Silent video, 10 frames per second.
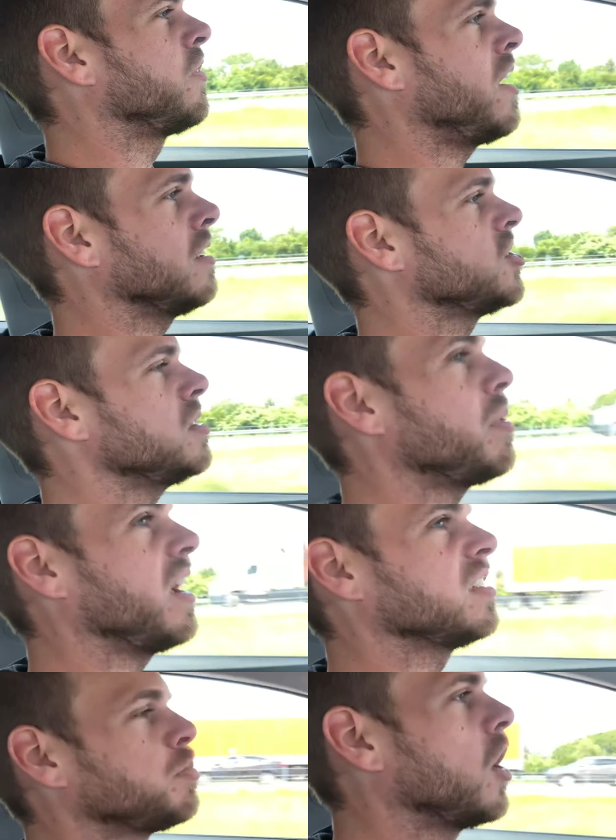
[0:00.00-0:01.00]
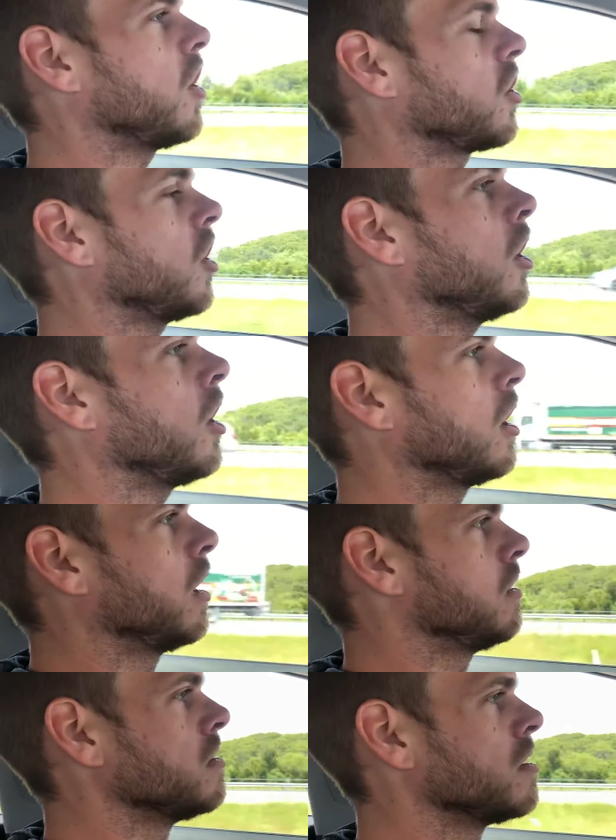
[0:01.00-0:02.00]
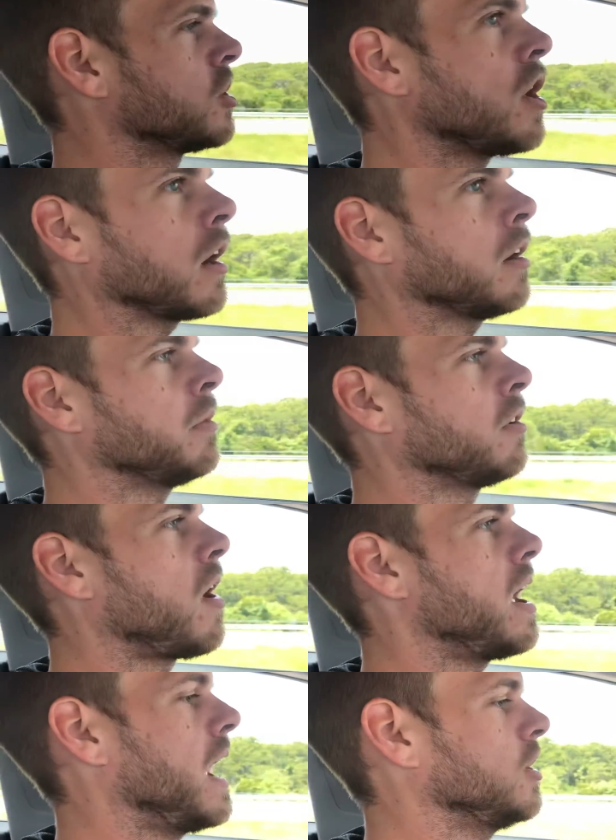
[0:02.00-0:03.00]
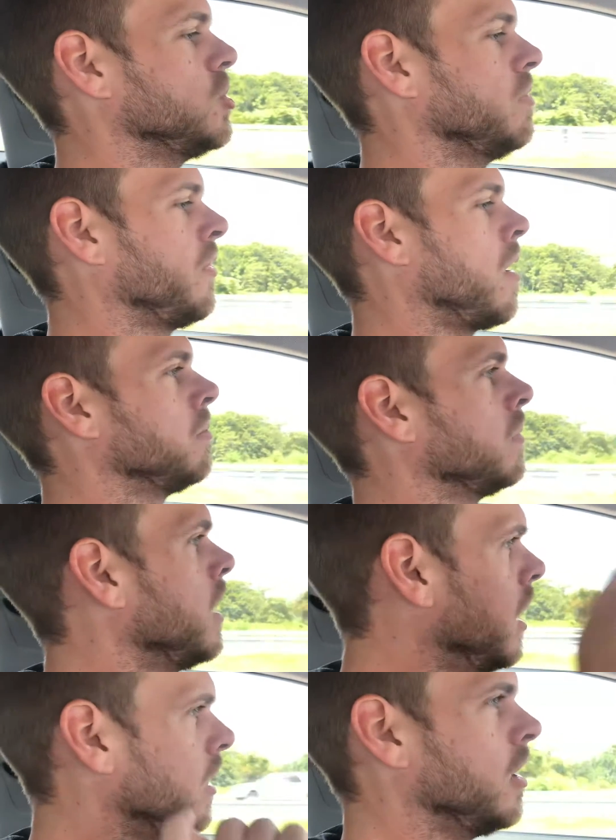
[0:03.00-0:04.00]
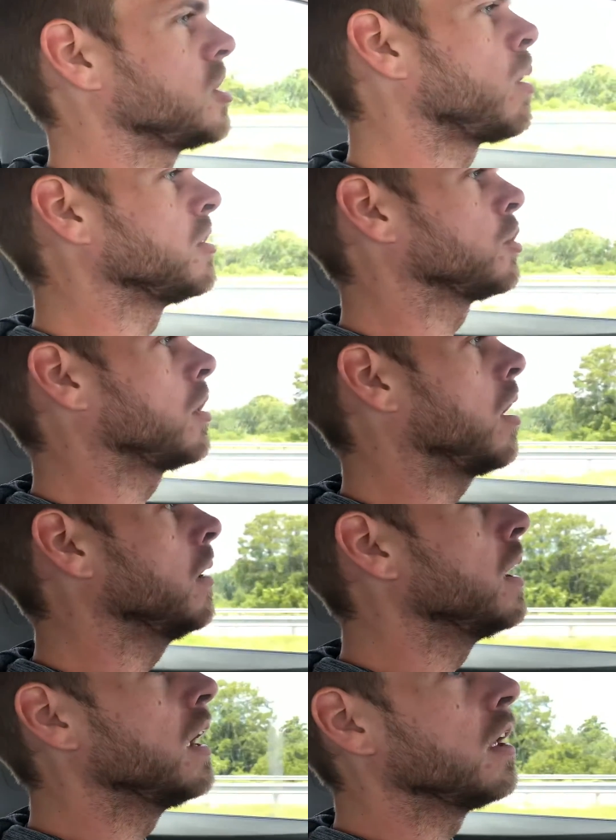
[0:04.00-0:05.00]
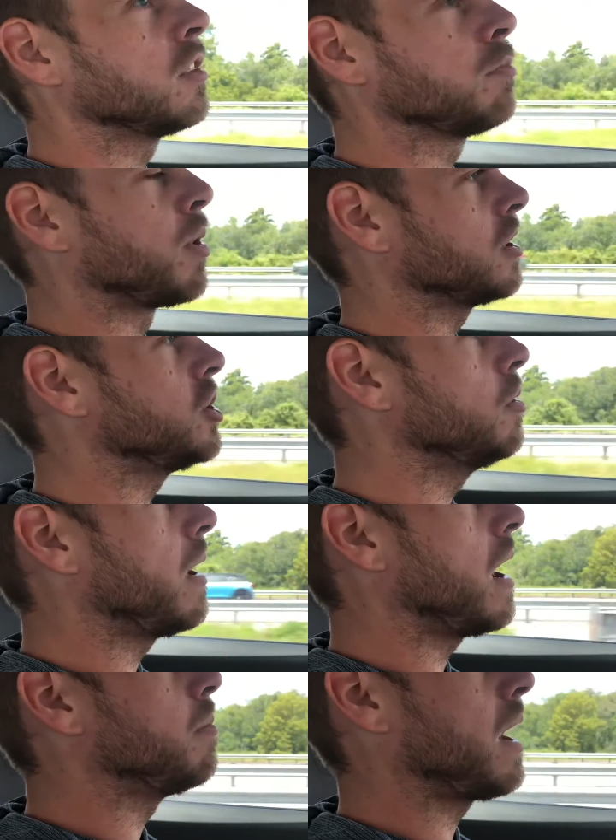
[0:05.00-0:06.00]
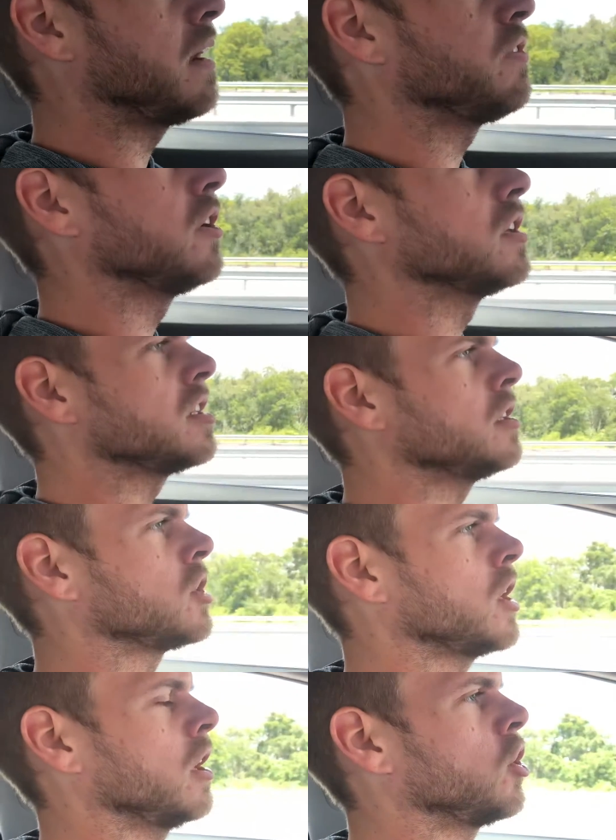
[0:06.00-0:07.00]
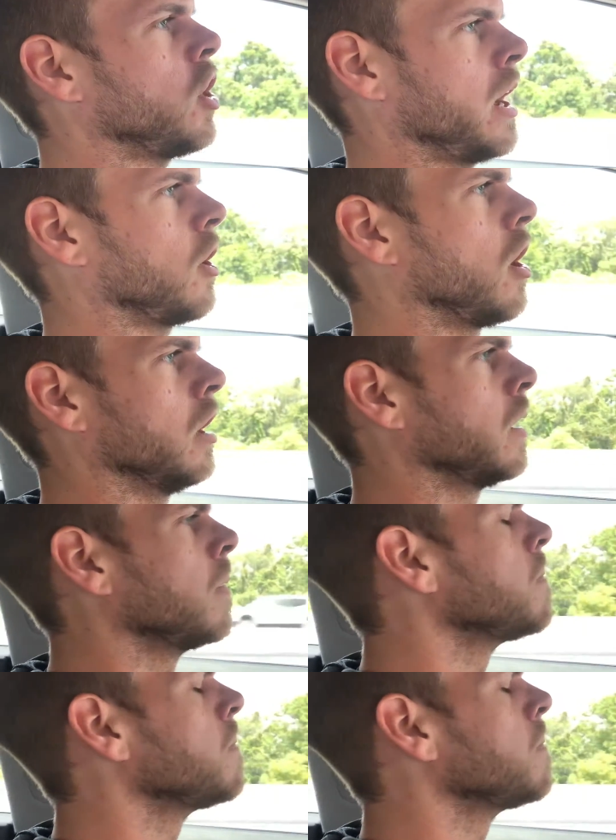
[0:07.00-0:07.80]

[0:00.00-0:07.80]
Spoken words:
Fantasy Baseball Car Talk coming right at you from this rental car, brought to you by Brad Phillis's credit card.